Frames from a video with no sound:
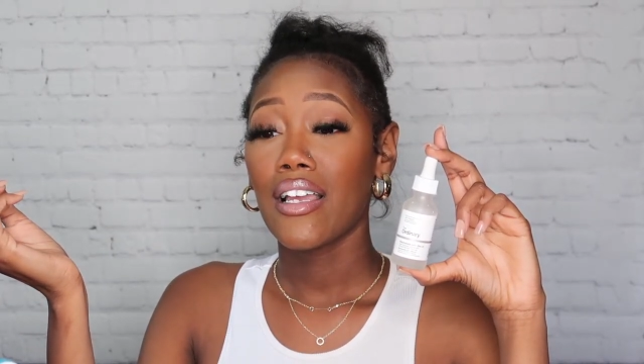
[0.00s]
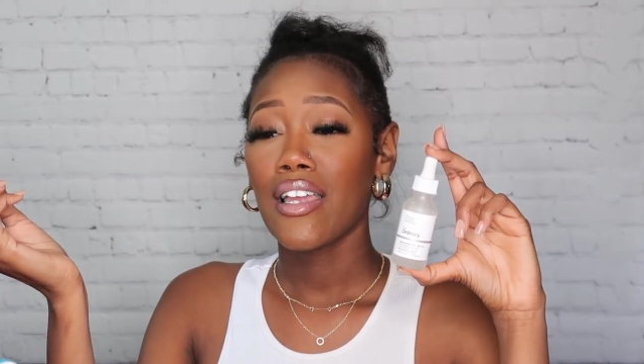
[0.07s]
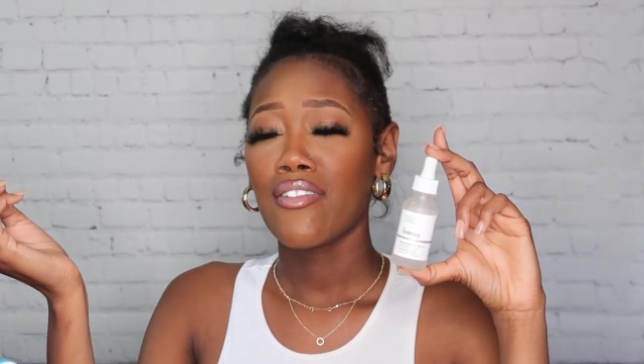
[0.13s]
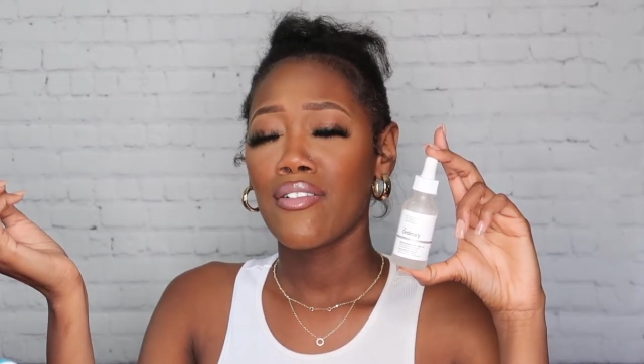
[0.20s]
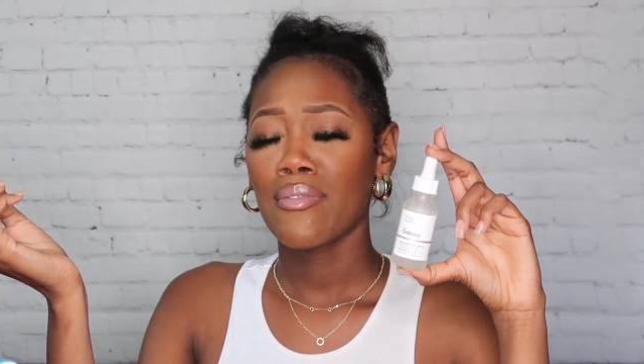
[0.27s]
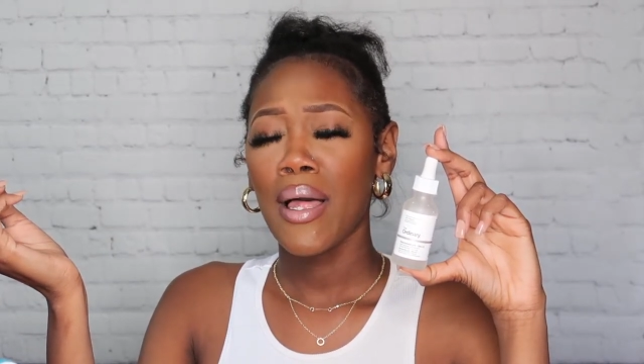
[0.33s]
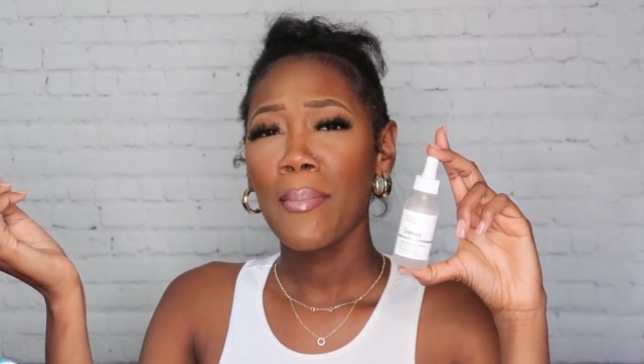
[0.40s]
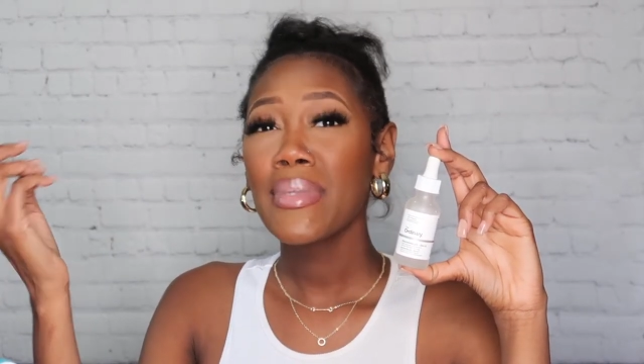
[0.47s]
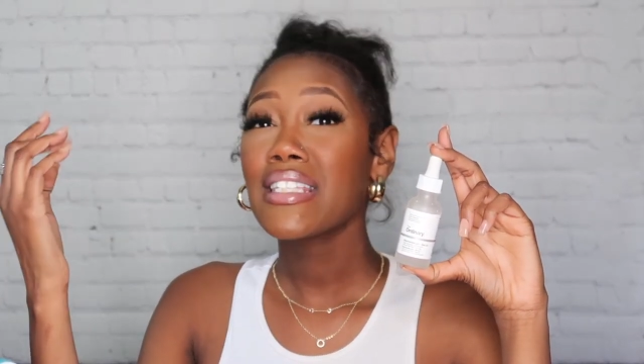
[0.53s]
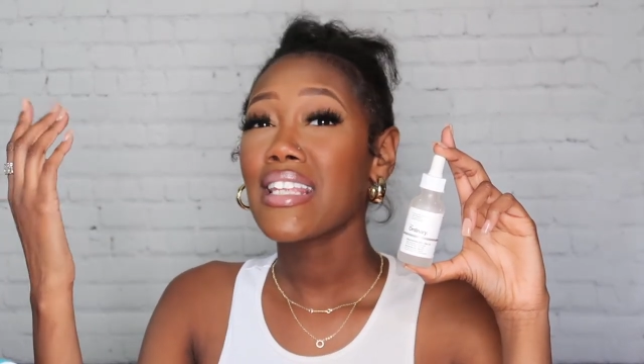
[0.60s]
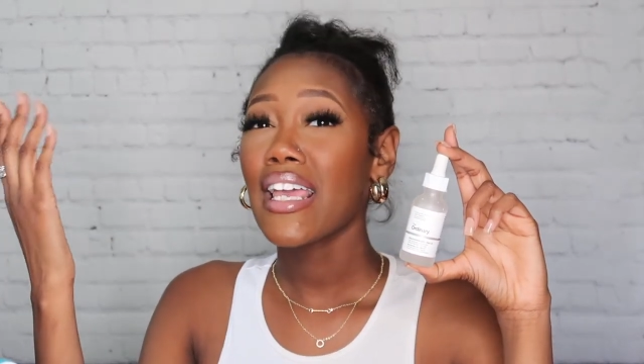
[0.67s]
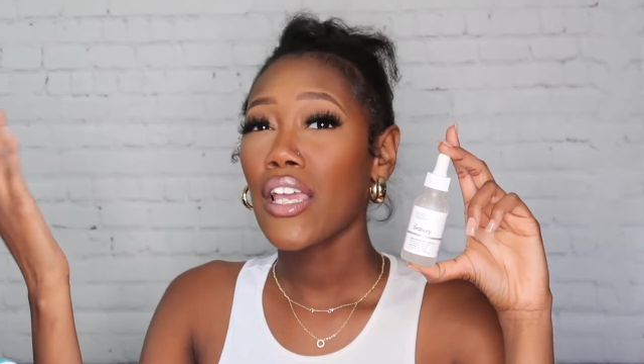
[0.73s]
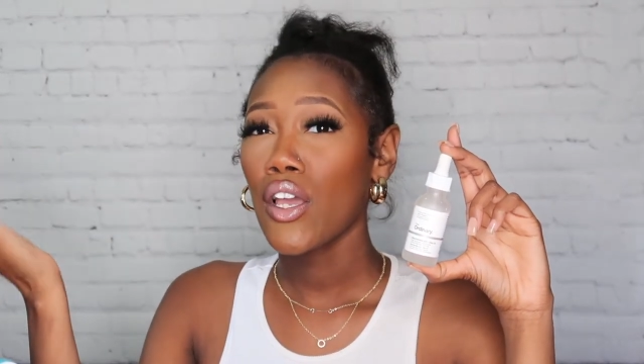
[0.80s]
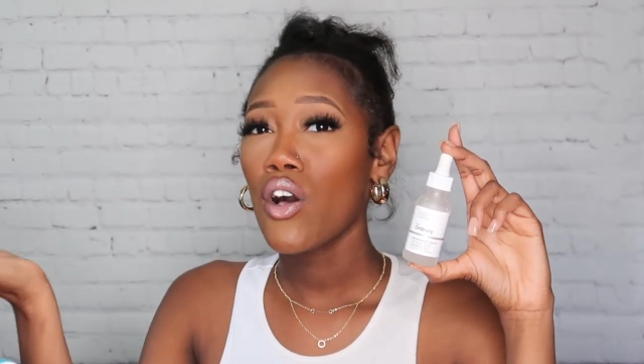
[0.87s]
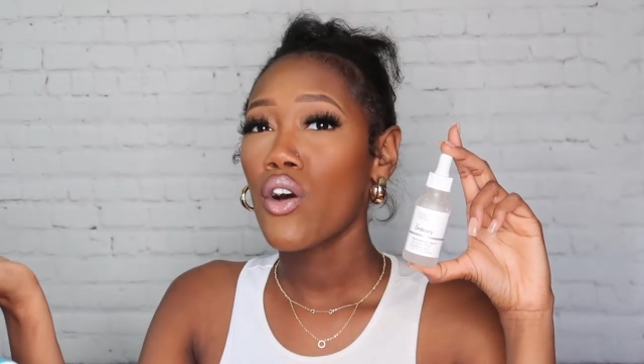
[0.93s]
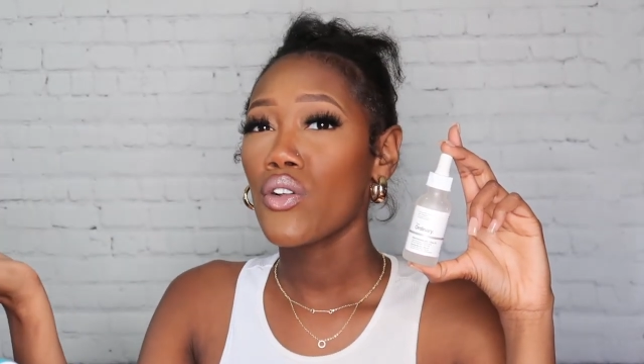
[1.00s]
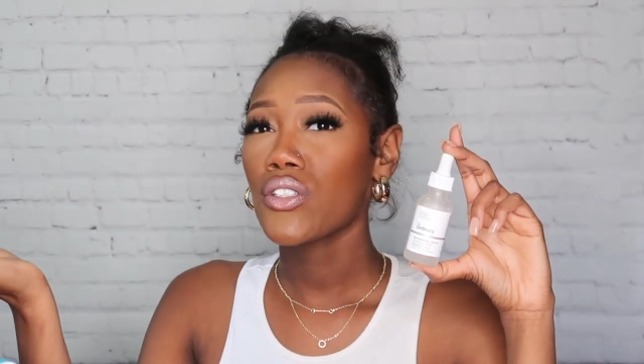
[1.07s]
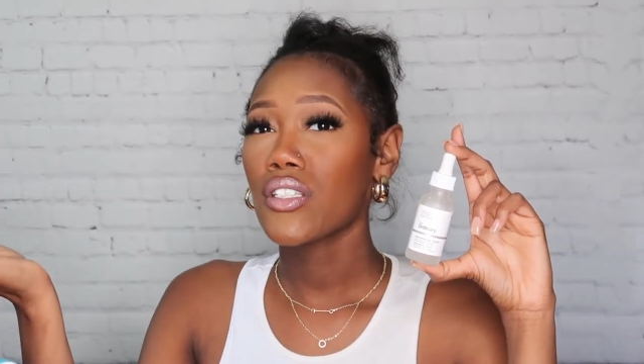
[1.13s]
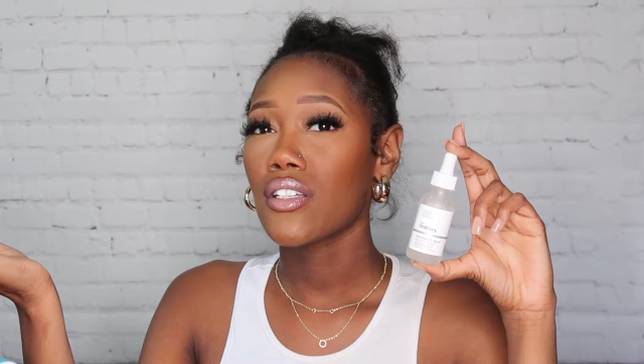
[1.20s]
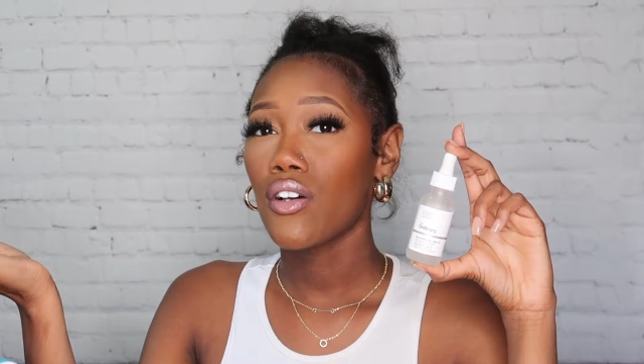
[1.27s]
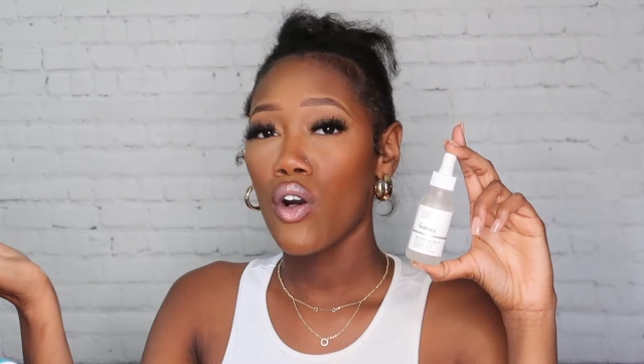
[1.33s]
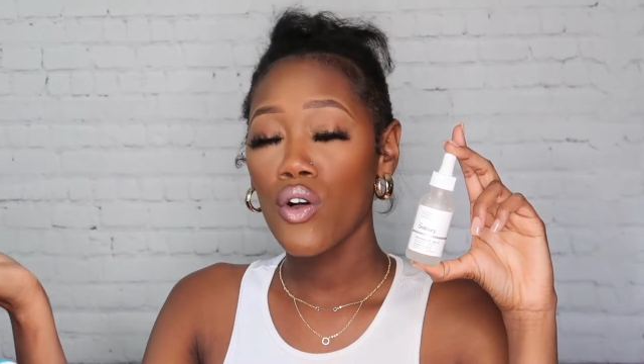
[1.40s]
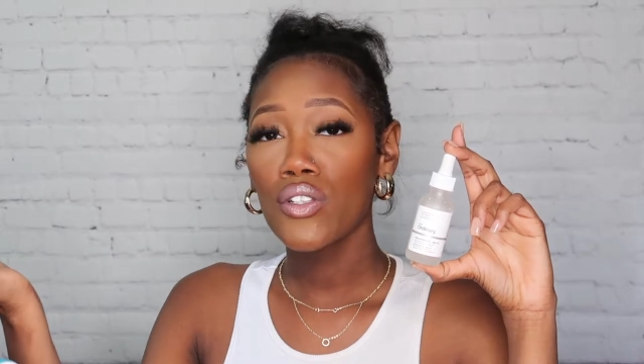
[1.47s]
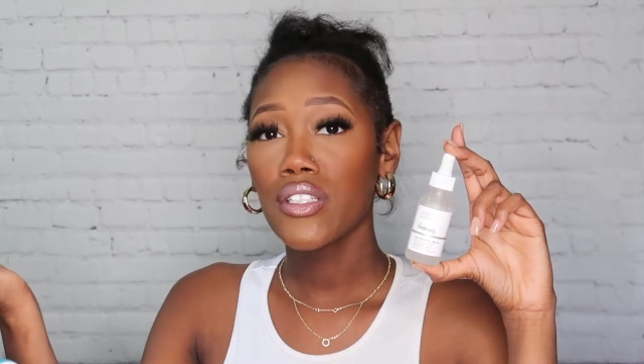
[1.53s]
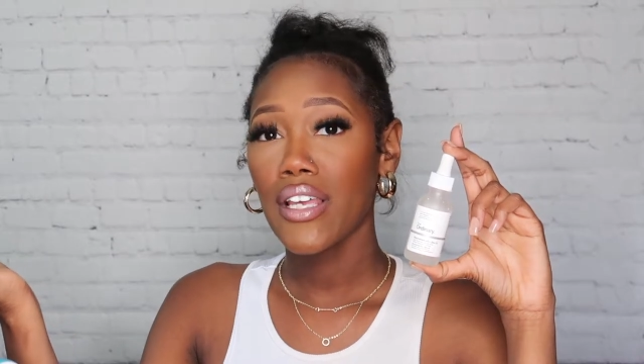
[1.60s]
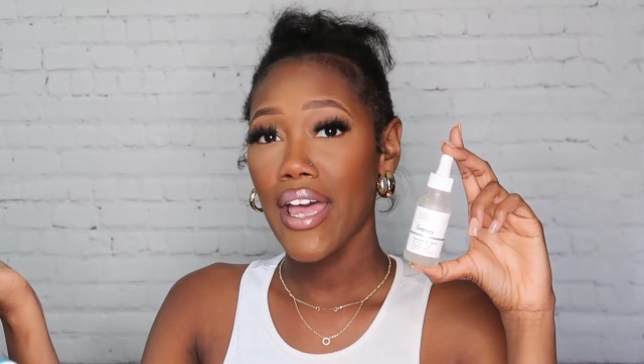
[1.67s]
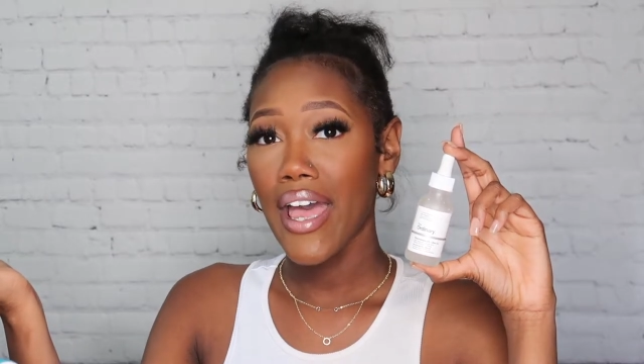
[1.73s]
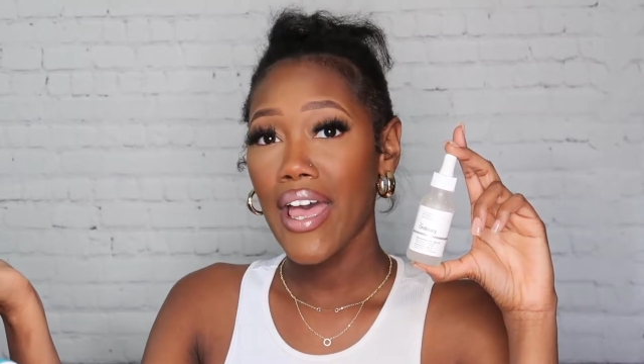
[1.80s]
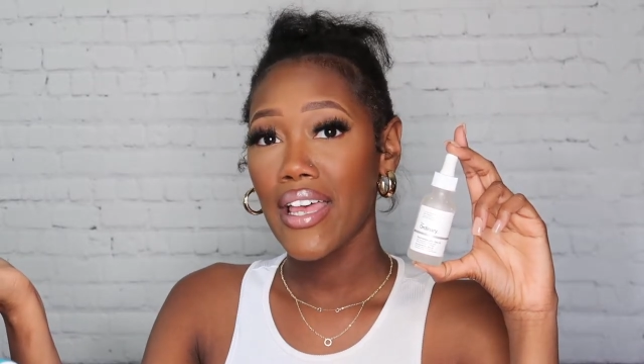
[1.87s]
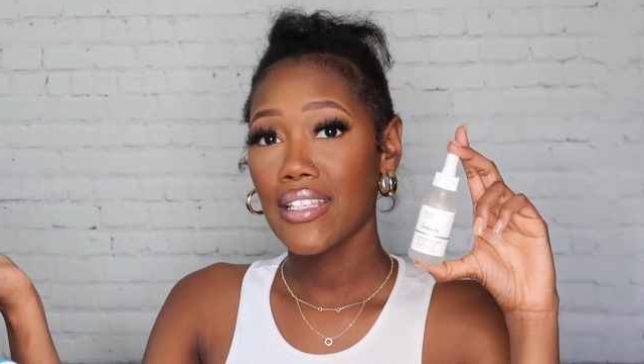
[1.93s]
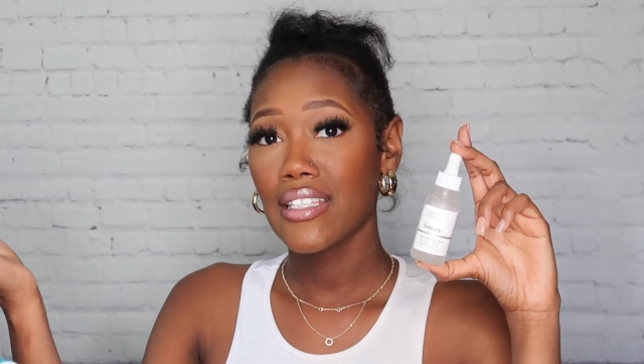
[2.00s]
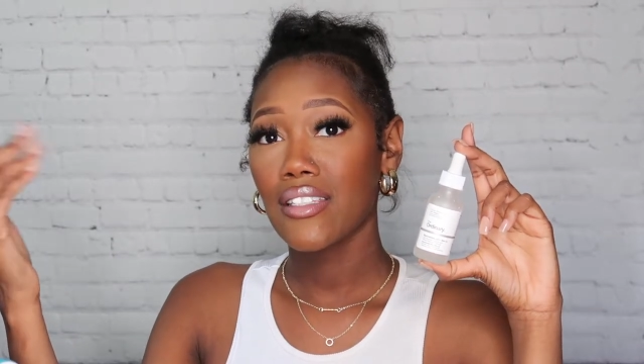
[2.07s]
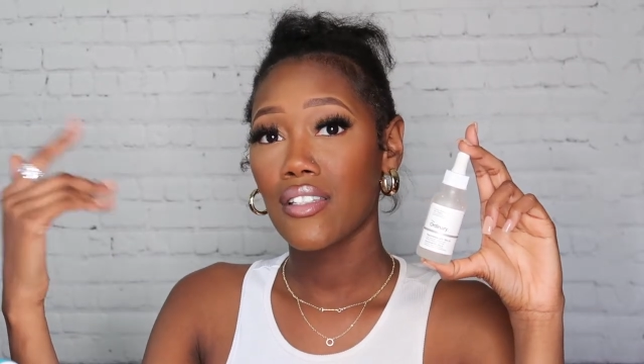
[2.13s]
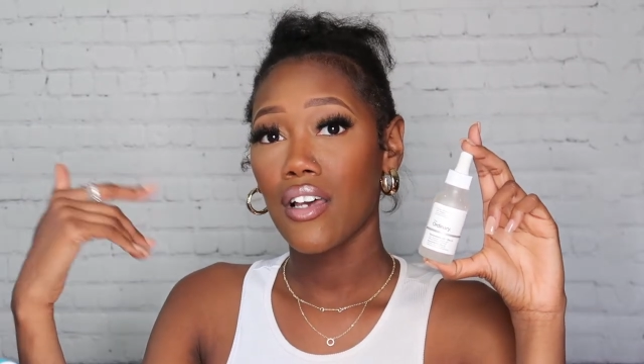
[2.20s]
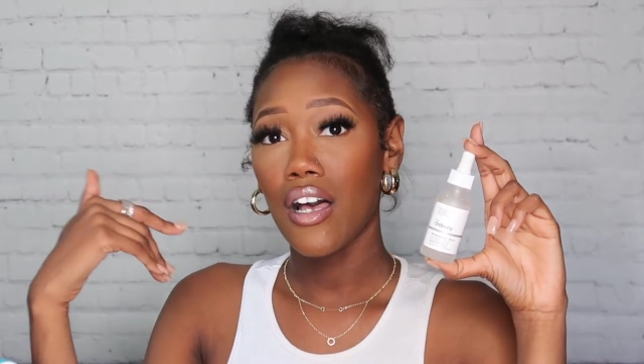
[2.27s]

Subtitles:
if I'm not mistaken, Ulta has